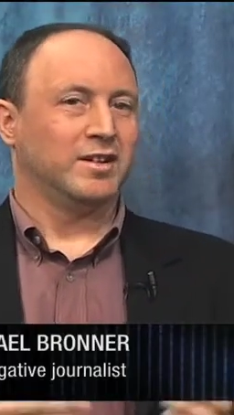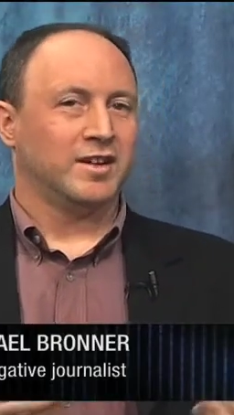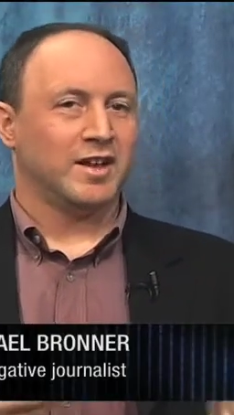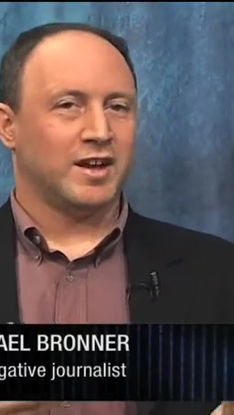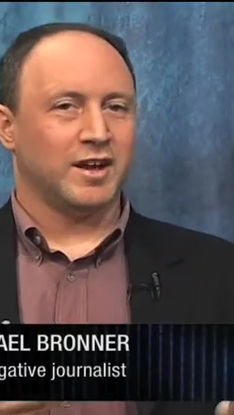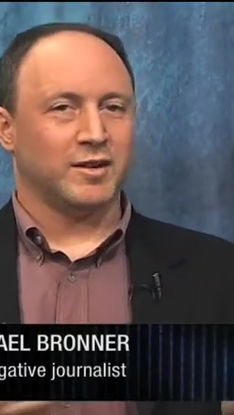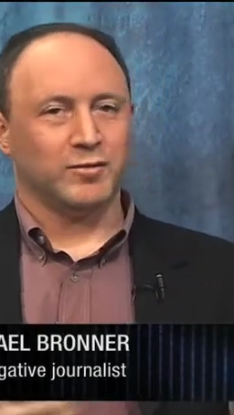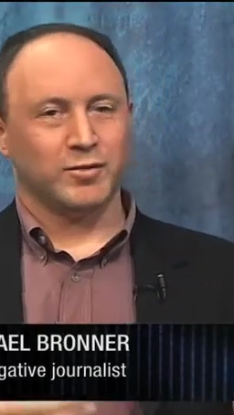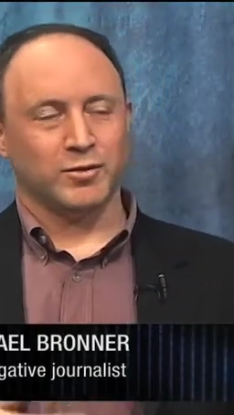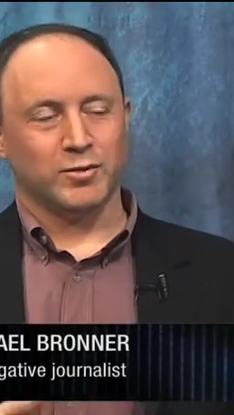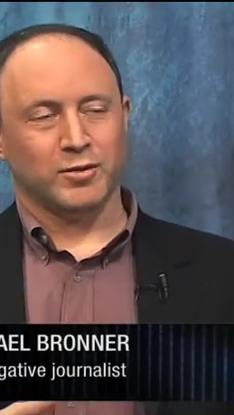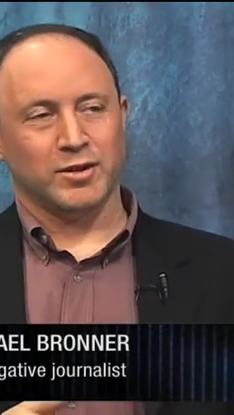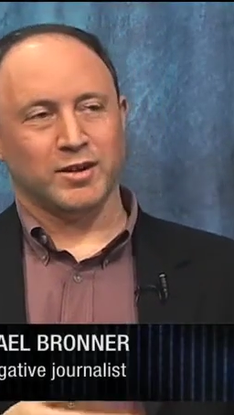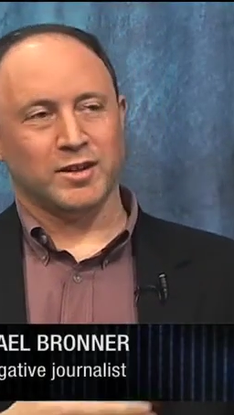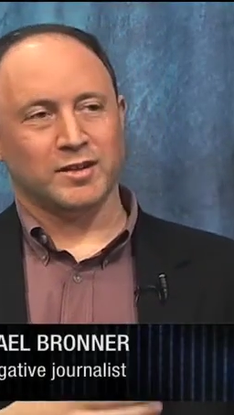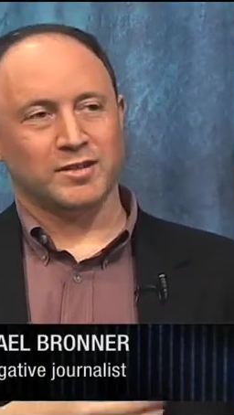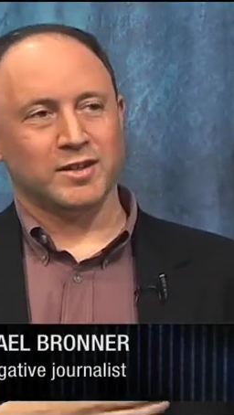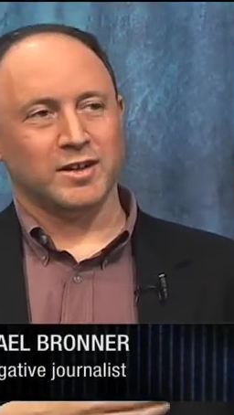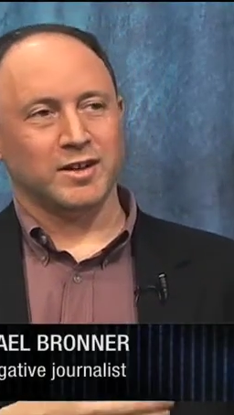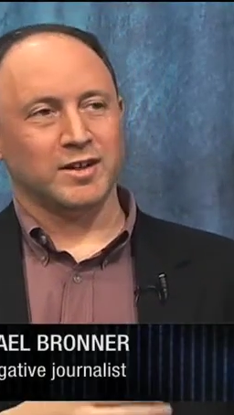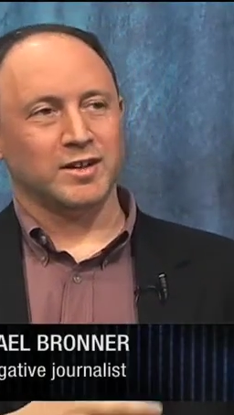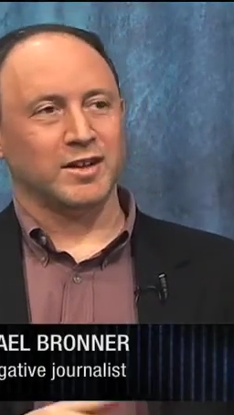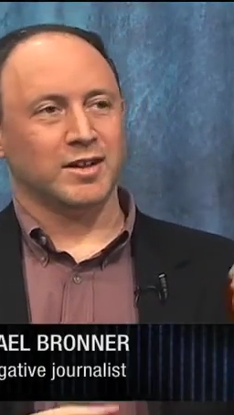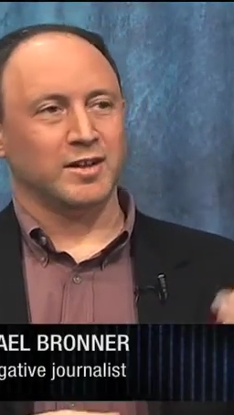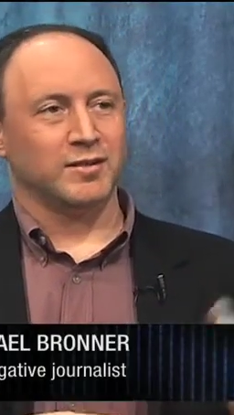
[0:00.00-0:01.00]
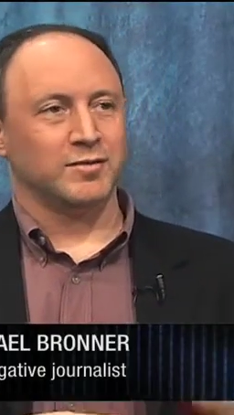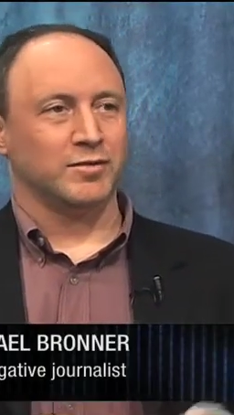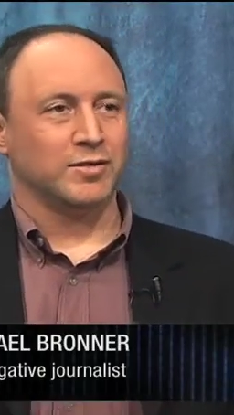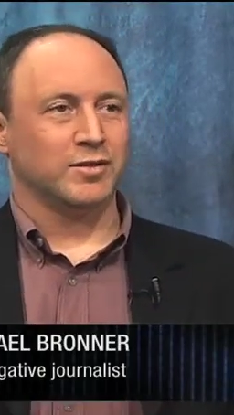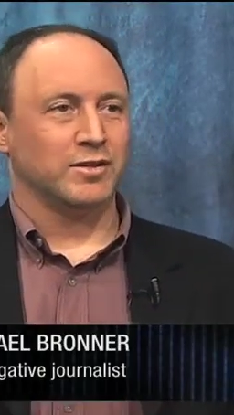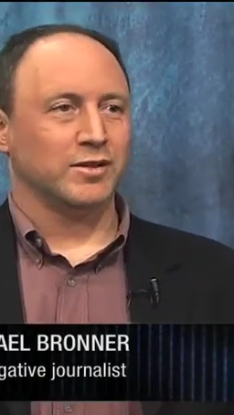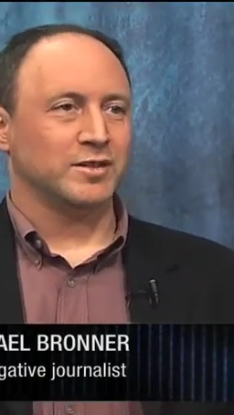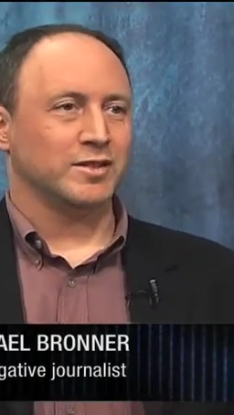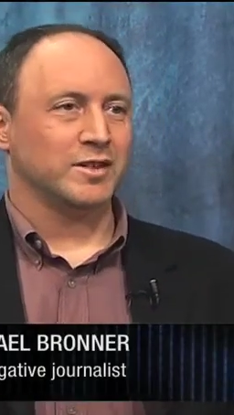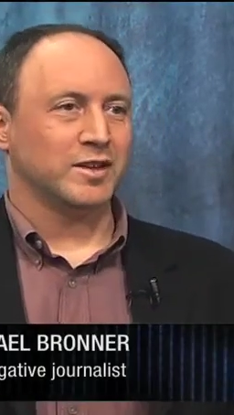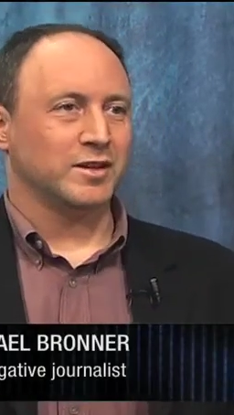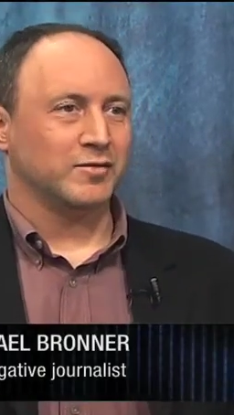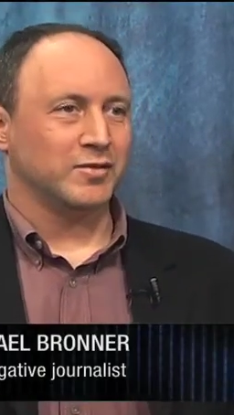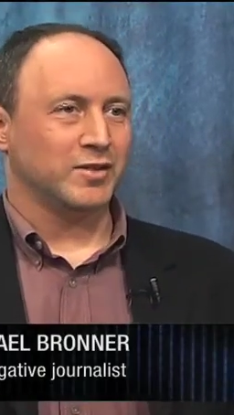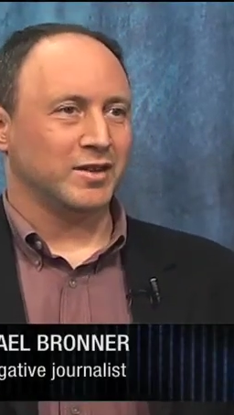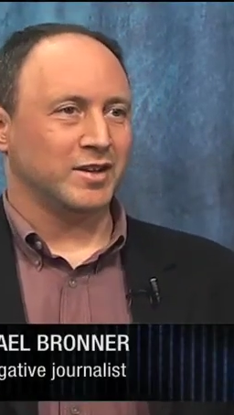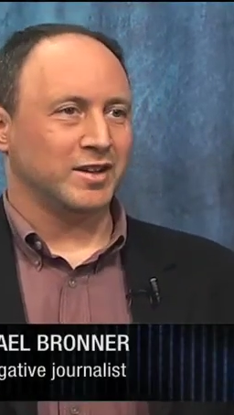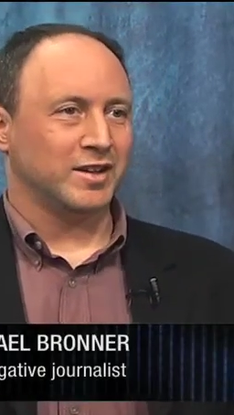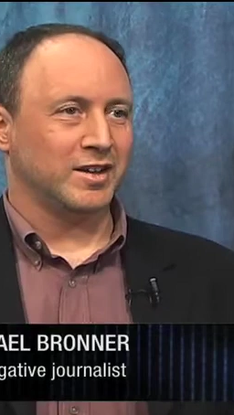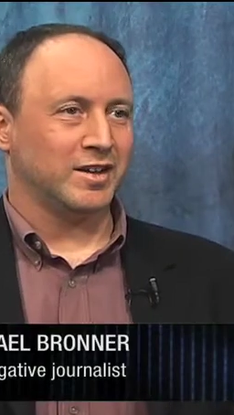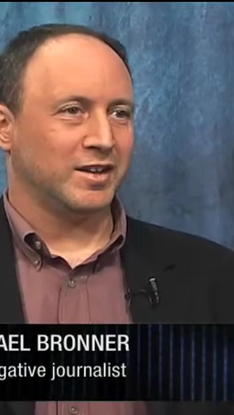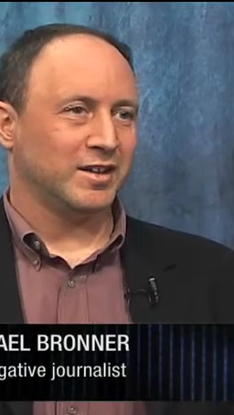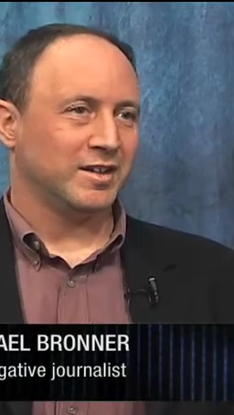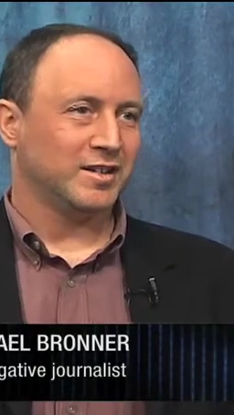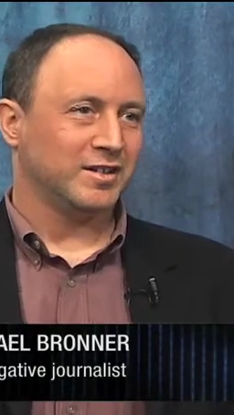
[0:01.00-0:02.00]
everyone has an
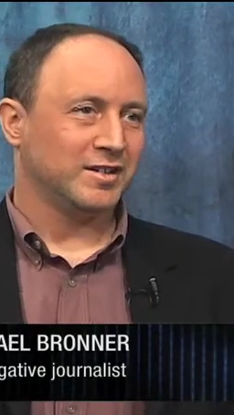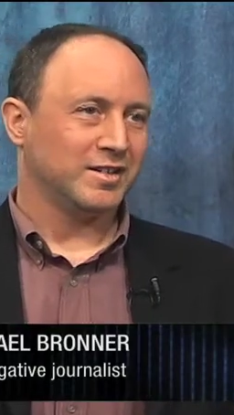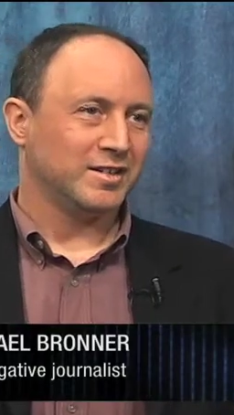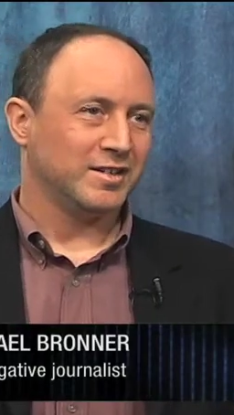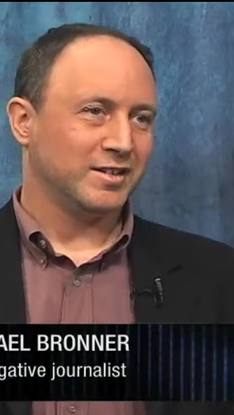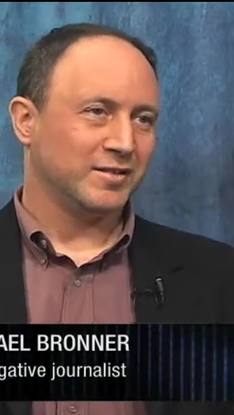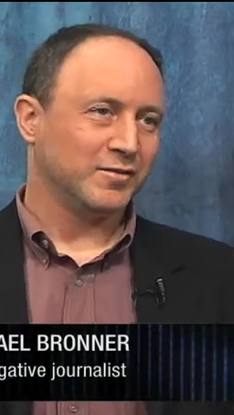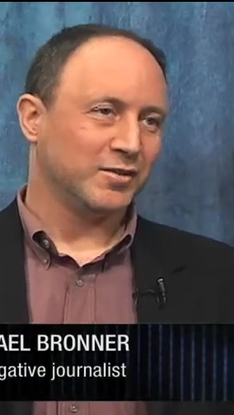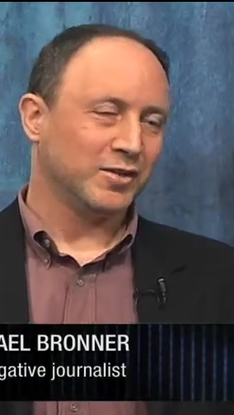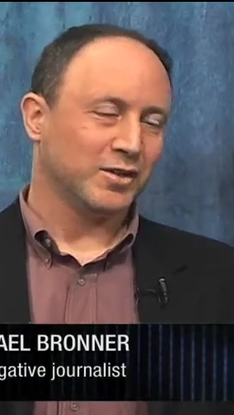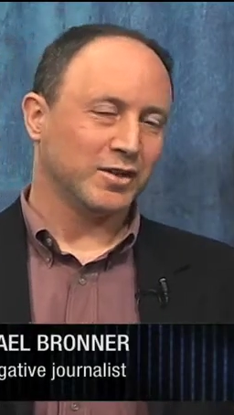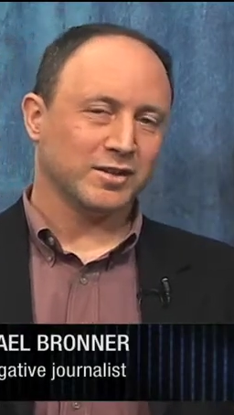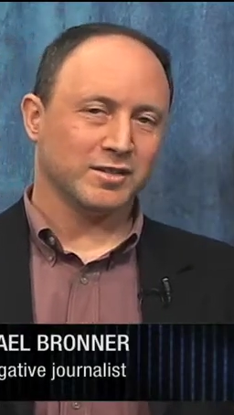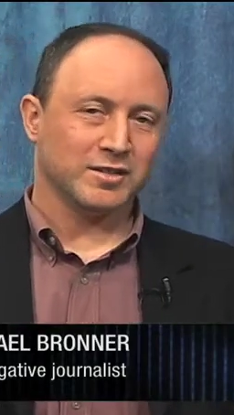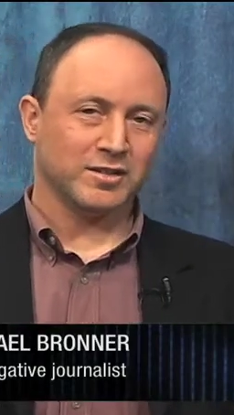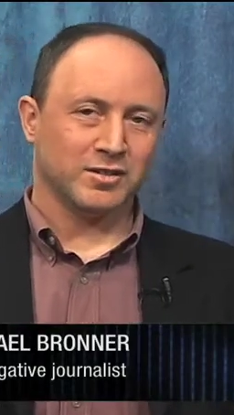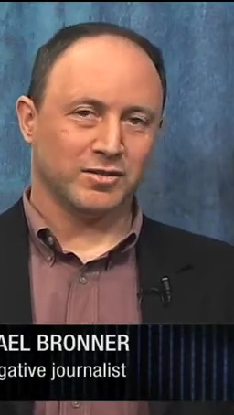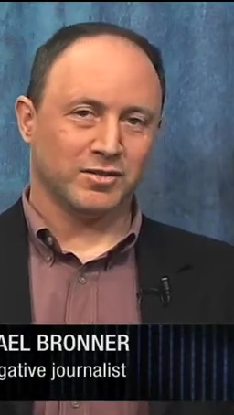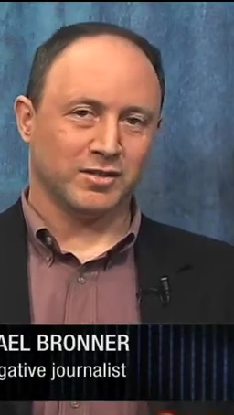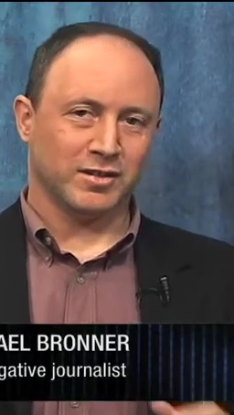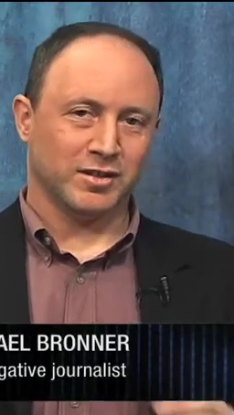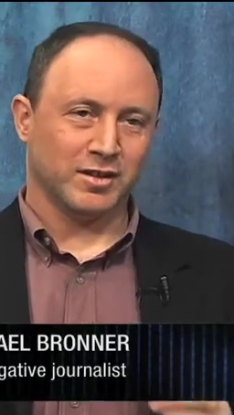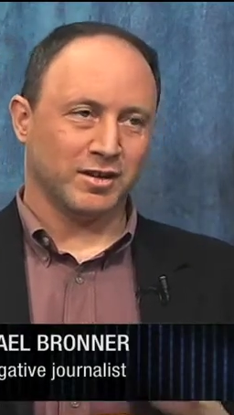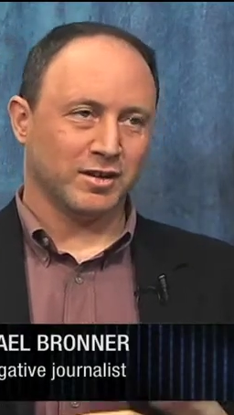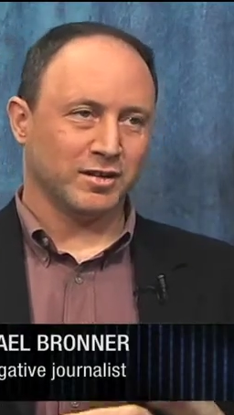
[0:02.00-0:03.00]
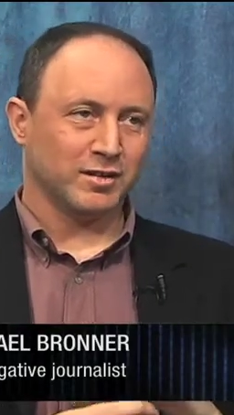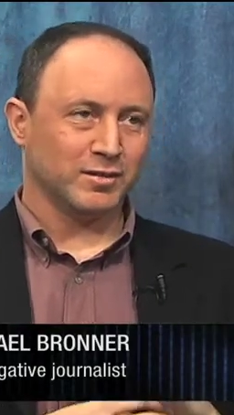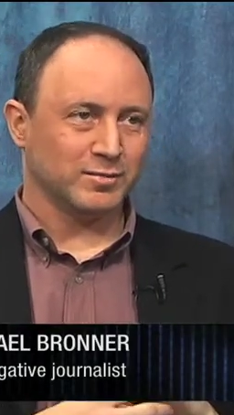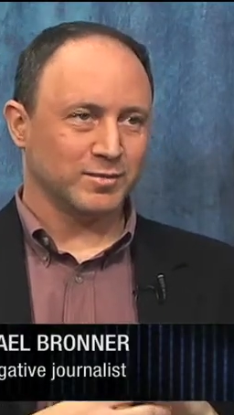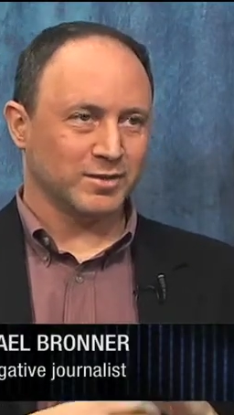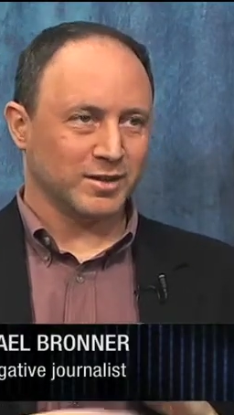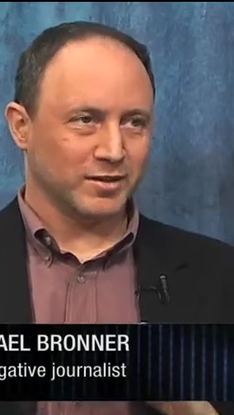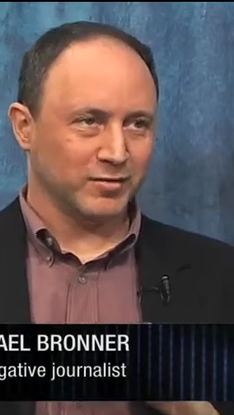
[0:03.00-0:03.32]
AK-47, and if you consider it arms,